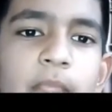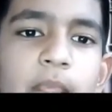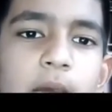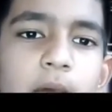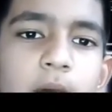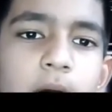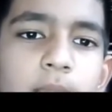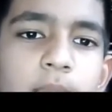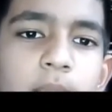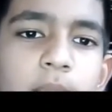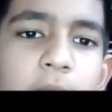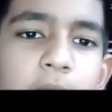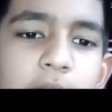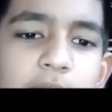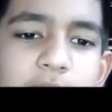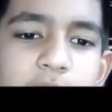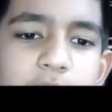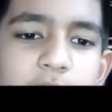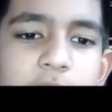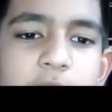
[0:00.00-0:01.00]
Here black
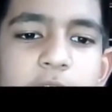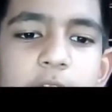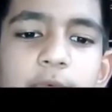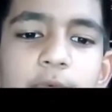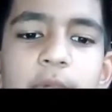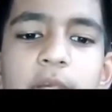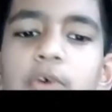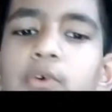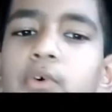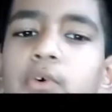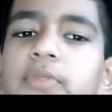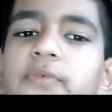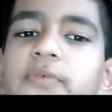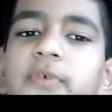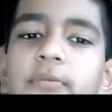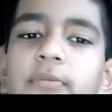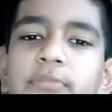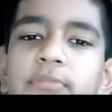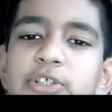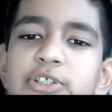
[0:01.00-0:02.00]
straight away goes
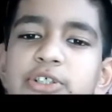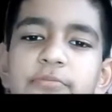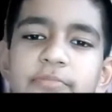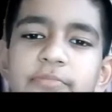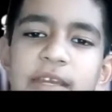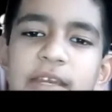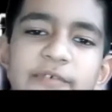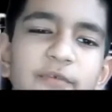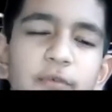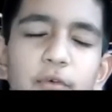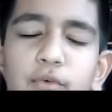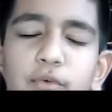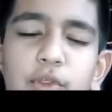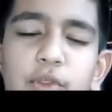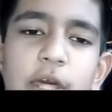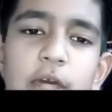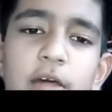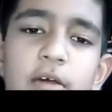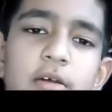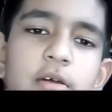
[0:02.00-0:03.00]
for bishop b4
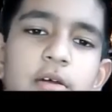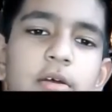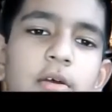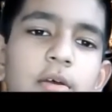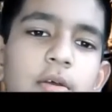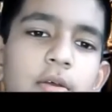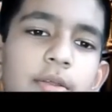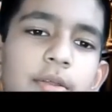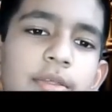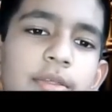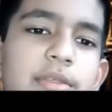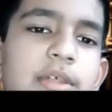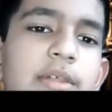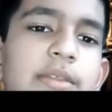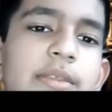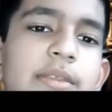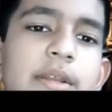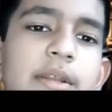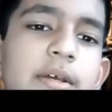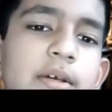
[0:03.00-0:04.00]
check,
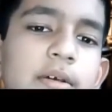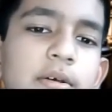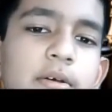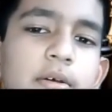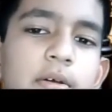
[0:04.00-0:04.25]
c3.